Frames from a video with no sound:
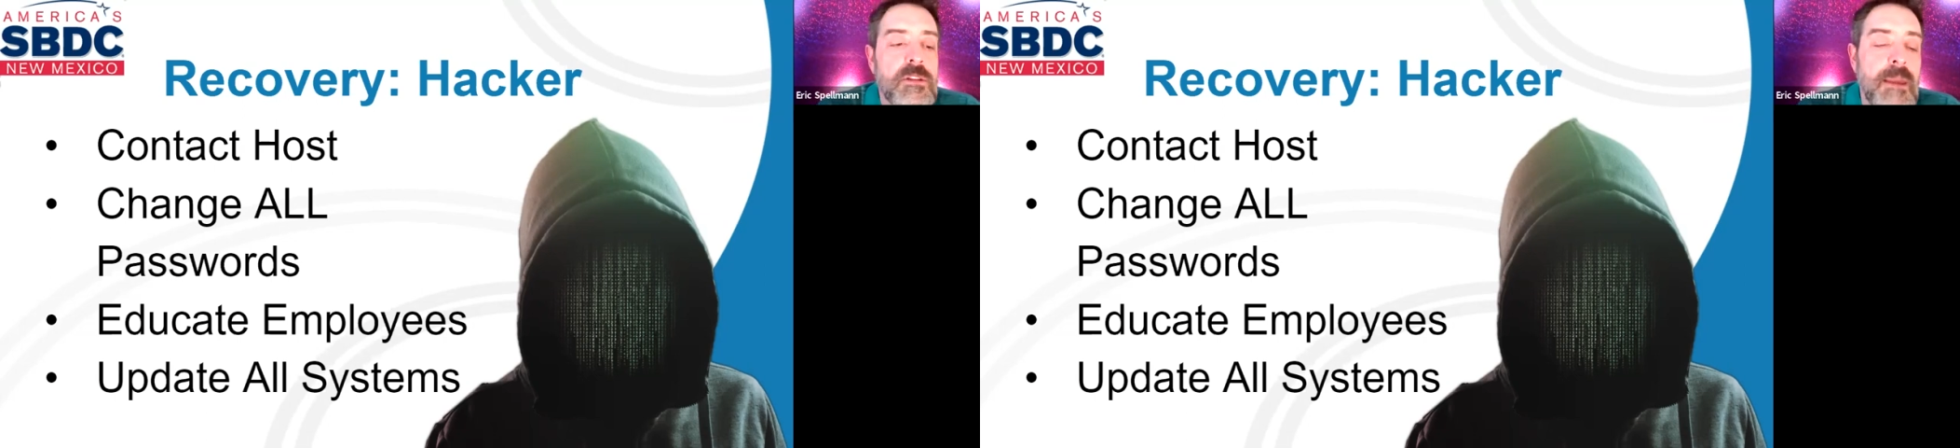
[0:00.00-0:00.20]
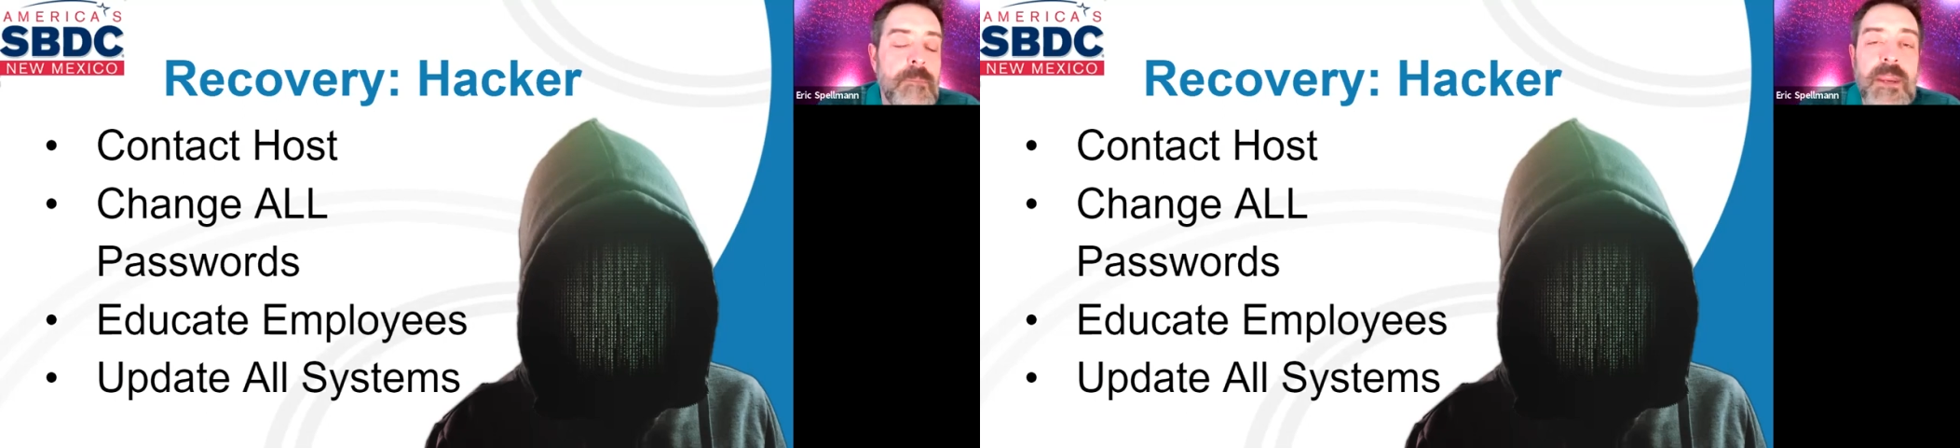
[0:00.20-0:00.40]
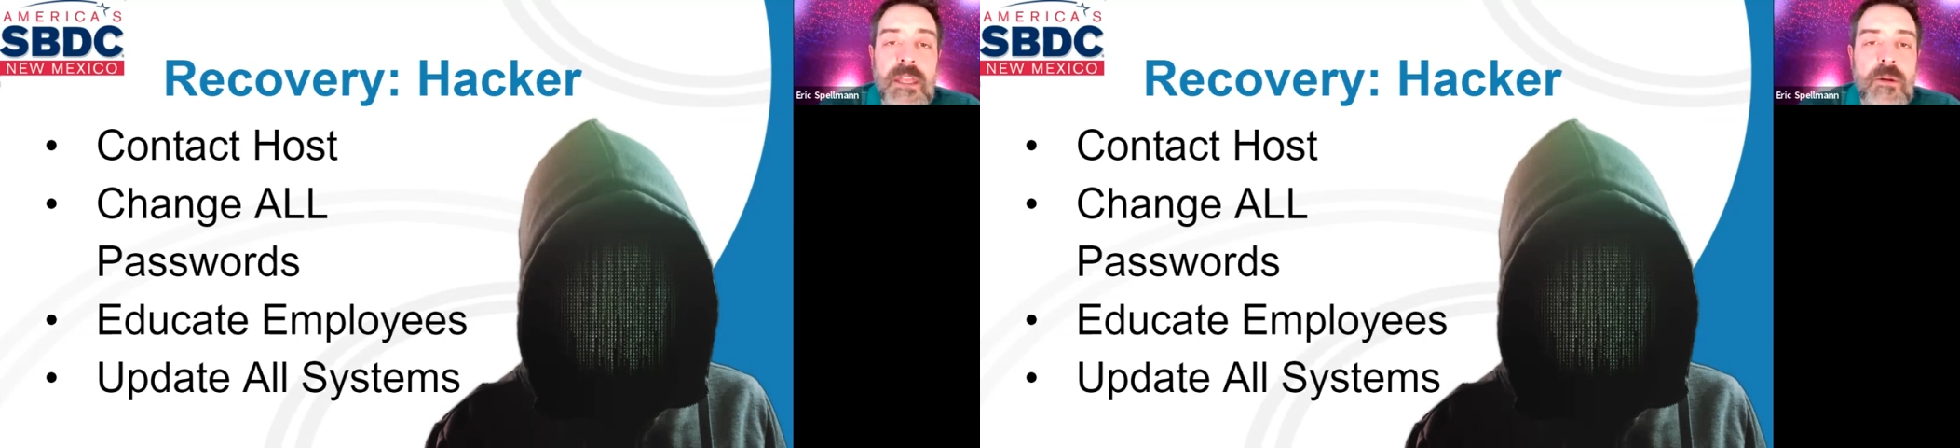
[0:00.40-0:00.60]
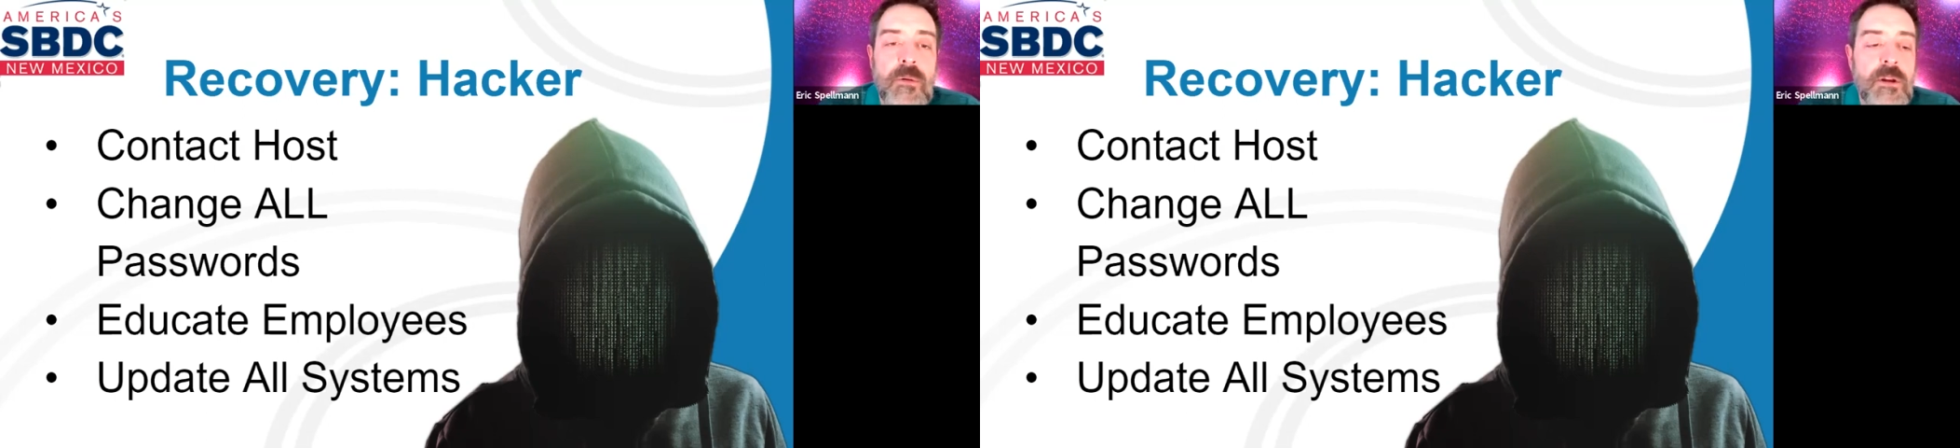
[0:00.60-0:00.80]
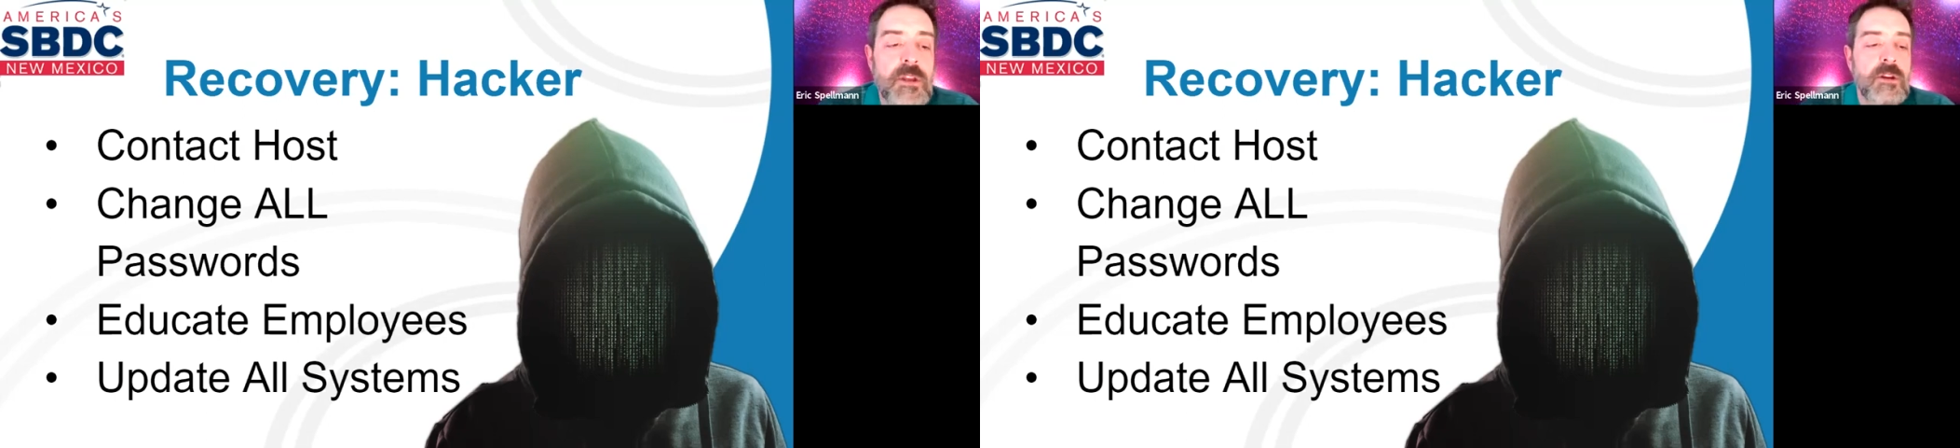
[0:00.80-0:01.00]
typing in
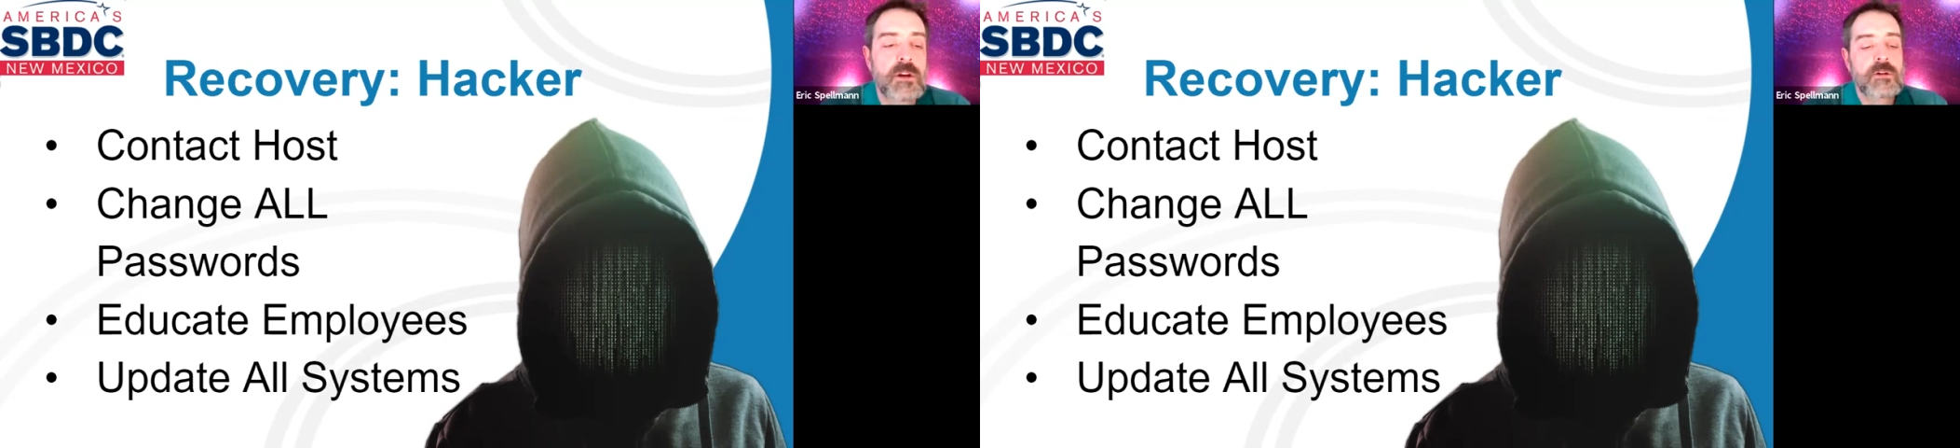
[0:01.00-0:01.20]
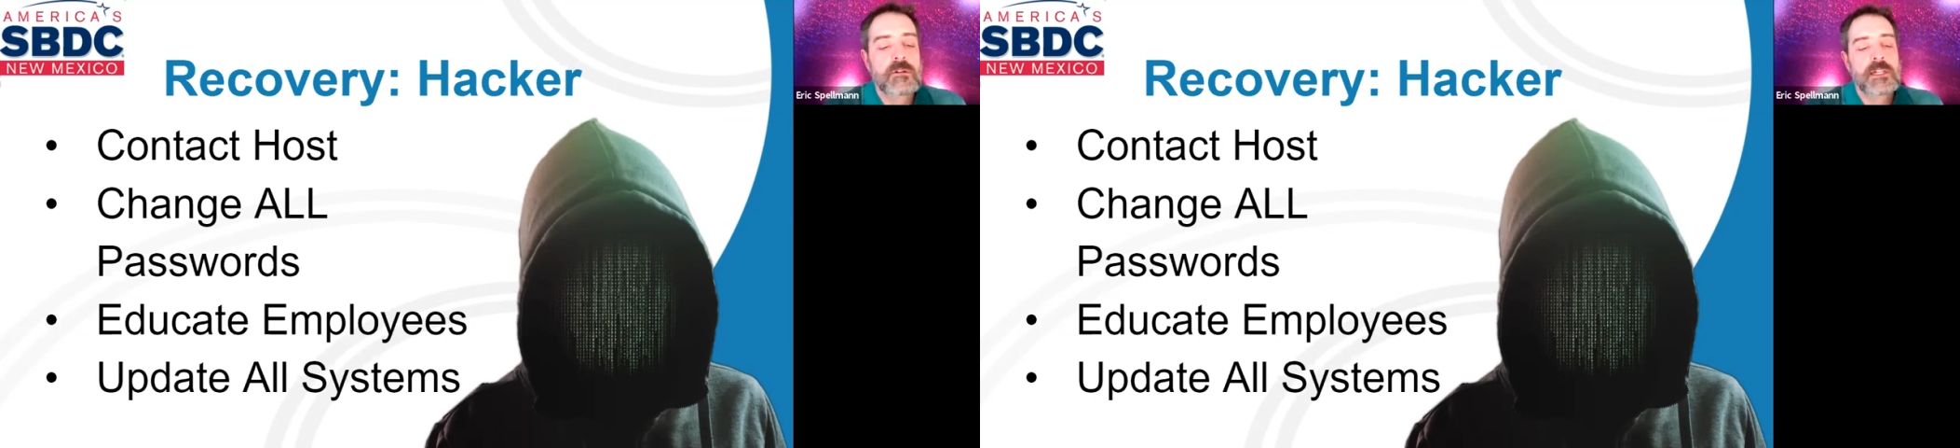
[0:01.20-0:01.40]
the,